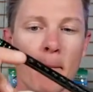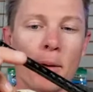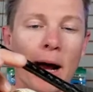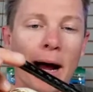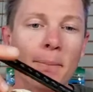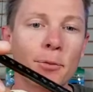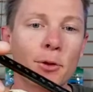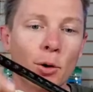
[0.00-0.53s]

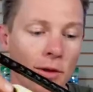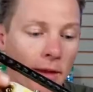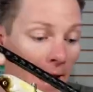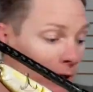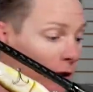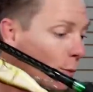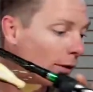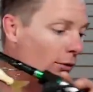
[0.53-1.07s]
But I'm throwing the
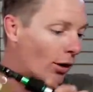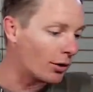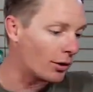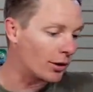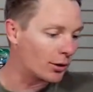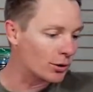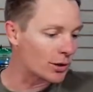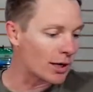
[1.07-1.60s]

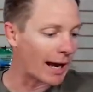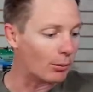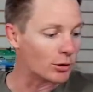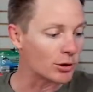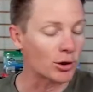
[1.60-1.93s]
swiver those.